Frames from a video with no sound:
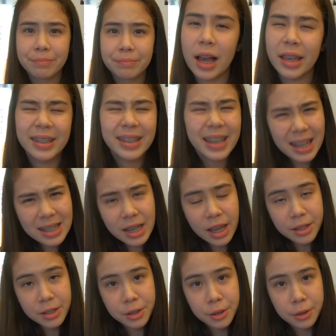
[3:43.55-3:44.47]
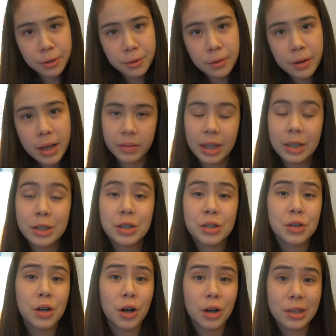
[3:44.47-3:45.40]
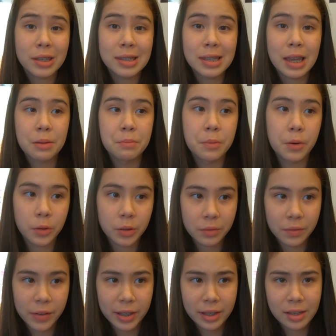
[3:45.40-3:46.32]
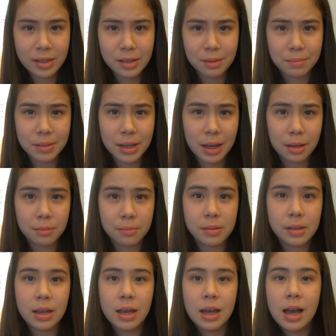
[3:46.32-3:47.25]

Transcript: I guess I do. It's just hard to stay motivated sometimes.